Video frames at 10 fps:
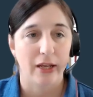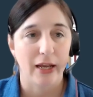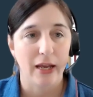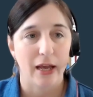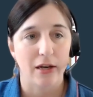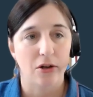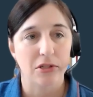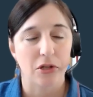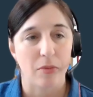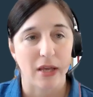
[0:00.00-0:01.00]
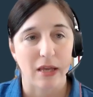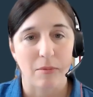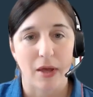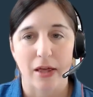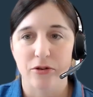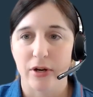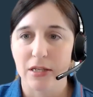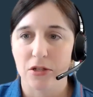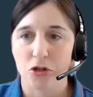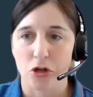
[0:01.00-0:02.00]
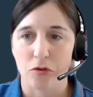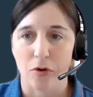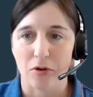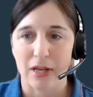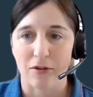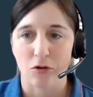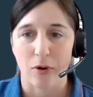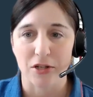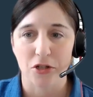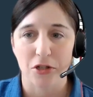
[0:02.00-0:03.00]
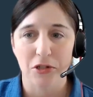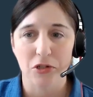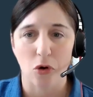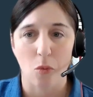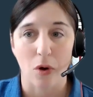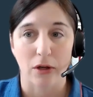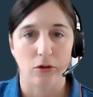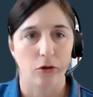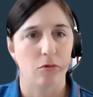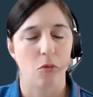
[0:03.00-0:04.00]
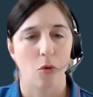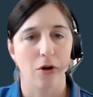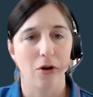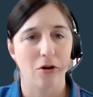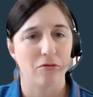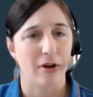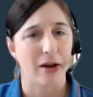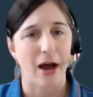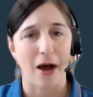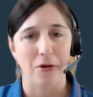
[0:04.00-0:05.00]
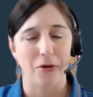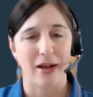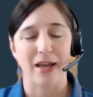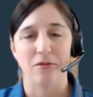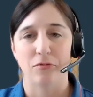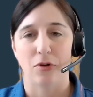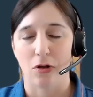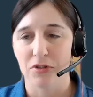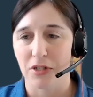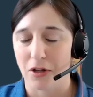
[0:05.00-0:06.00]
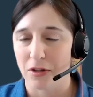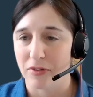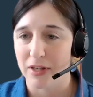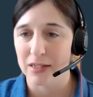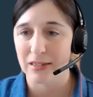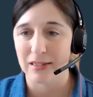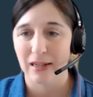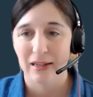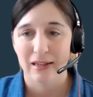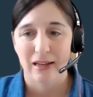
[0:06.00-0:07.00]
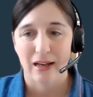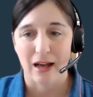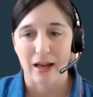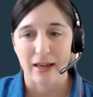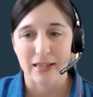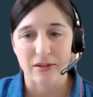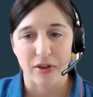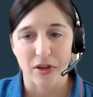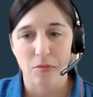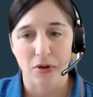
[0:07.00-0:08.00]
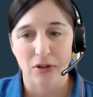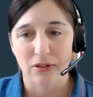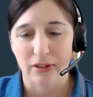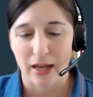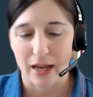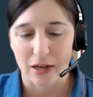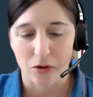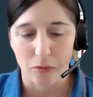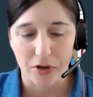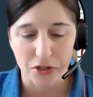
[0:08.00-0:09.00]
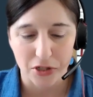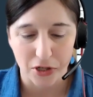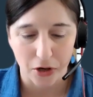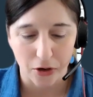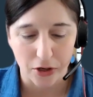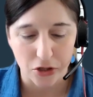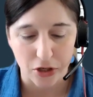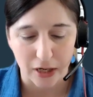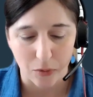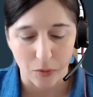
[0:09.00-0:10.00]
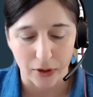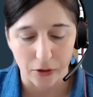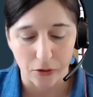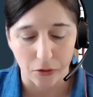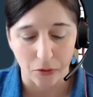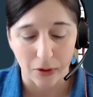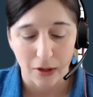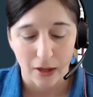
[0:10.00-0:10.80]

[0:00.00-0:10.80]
link and also my email address, should folks have questions or want to learn more or find out how do I get involved in all of this, is available. And we just encourage anyone who